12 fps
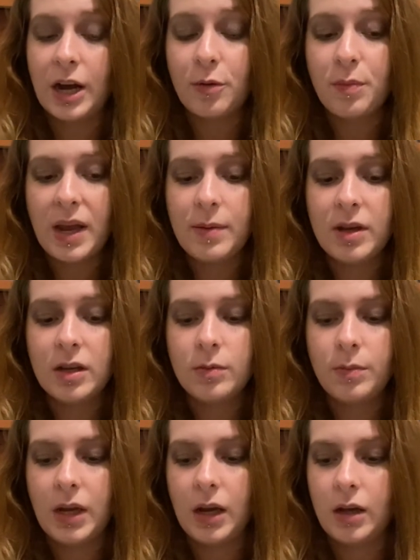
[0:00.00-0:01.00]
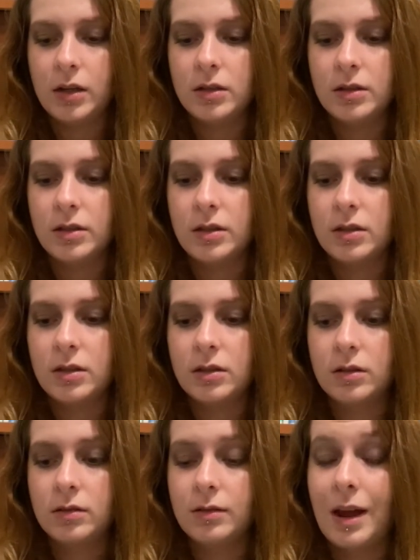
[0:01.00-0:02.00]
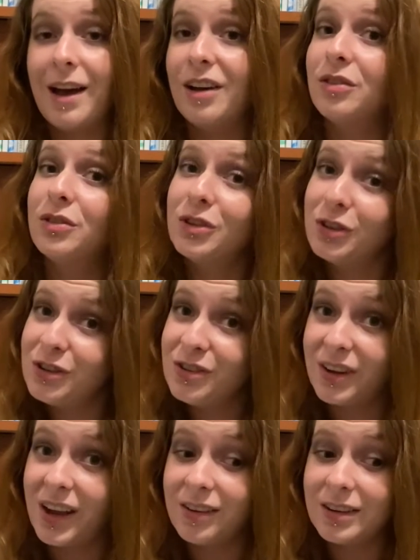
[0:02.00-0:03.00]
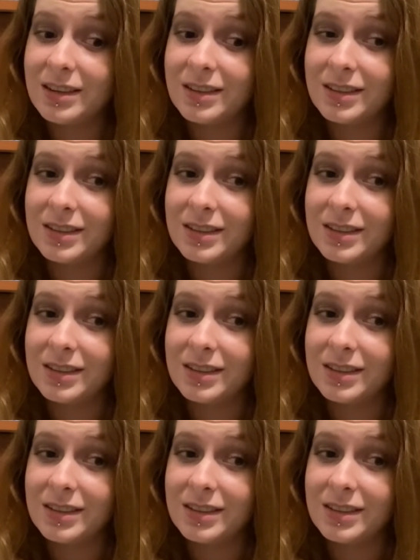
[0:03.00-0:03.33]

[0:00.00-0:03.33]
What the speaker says: payment because of coronavirus,